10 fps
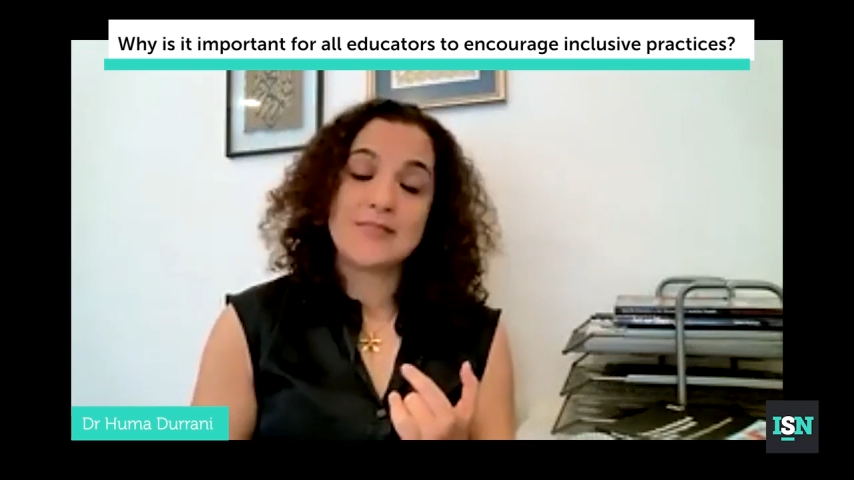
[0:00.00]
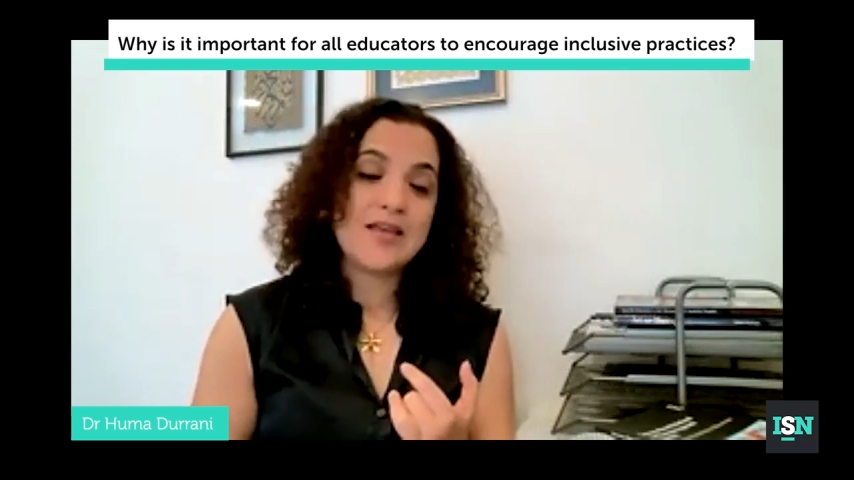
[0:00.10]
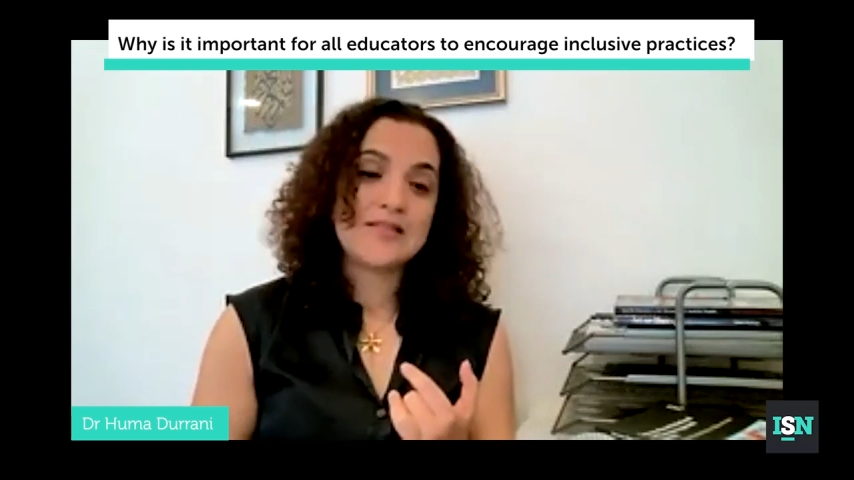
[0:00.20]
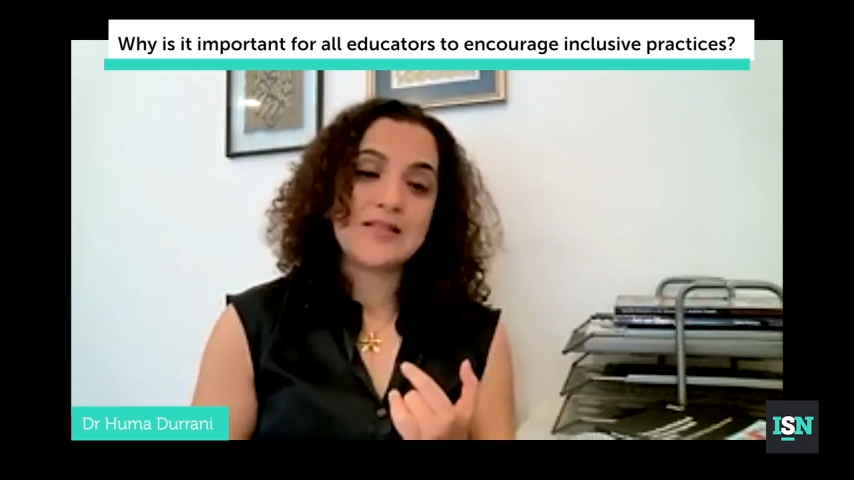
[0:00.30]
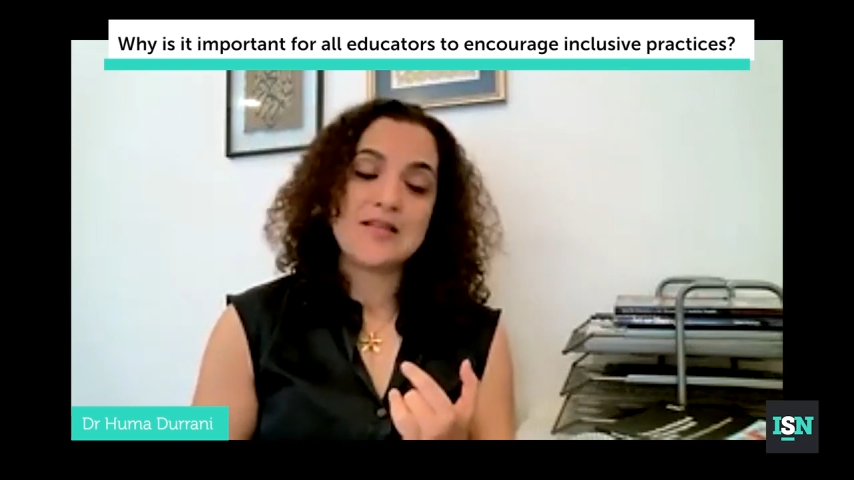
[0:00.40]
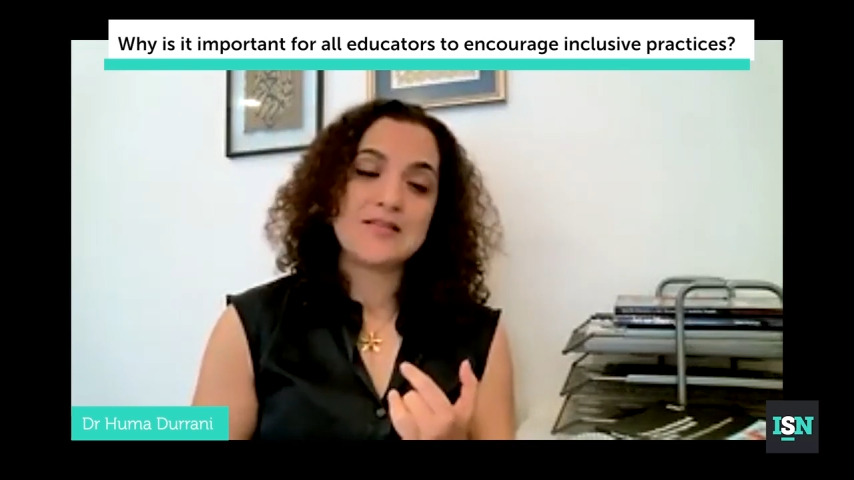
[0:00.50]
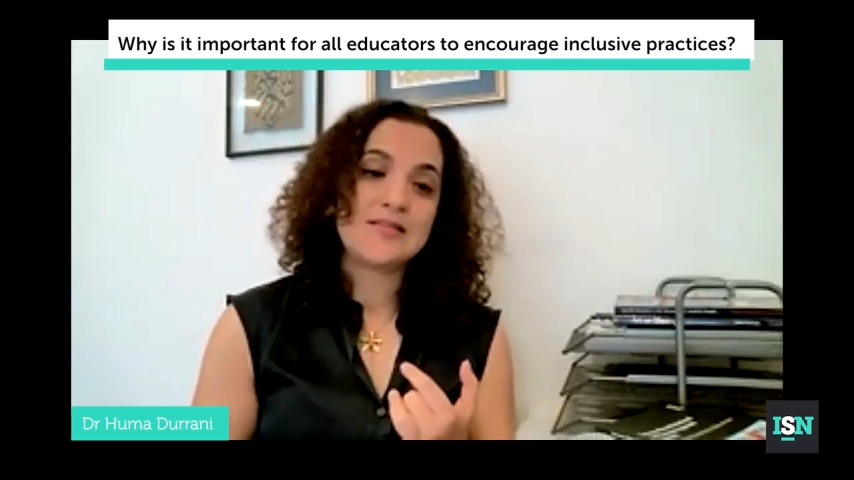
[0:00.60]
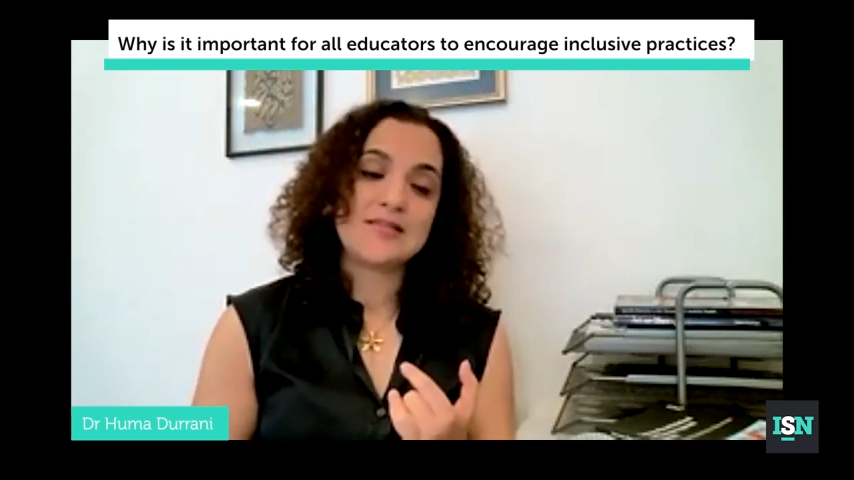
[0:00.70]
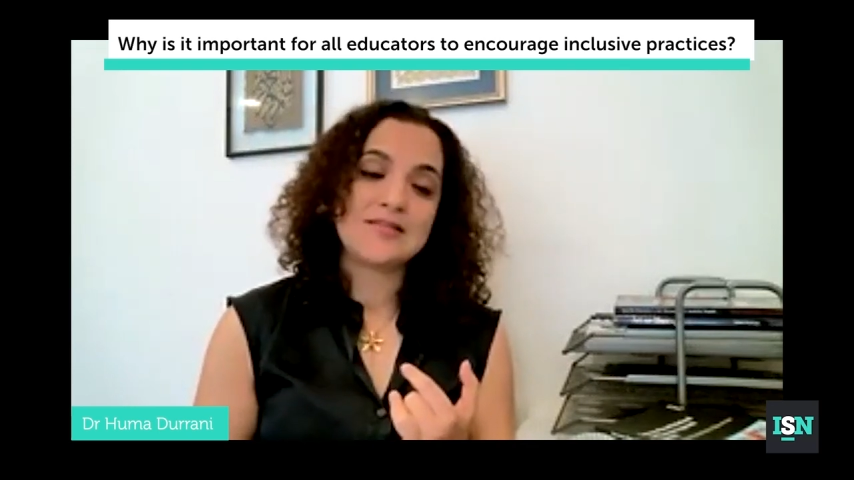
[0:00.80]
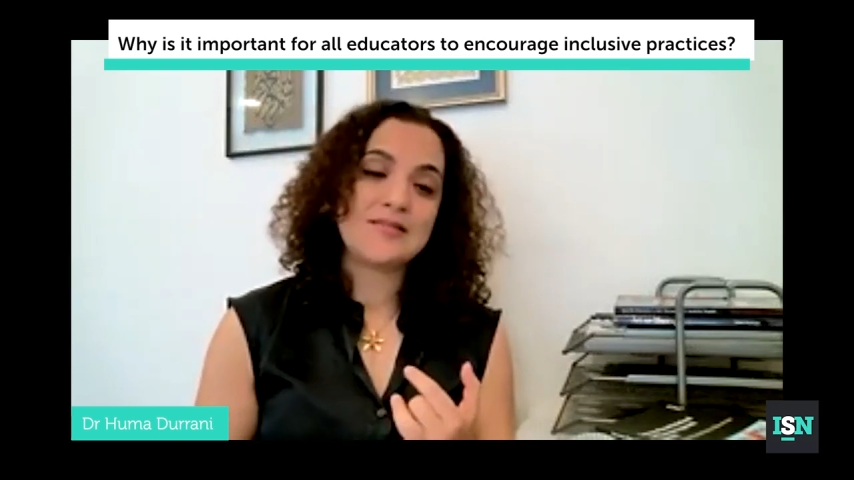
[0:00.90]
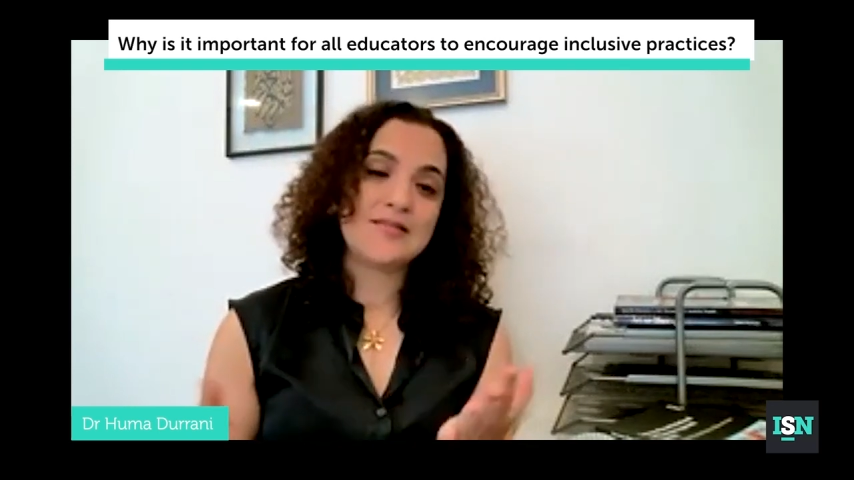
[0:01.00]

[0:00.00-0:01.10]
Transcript: it's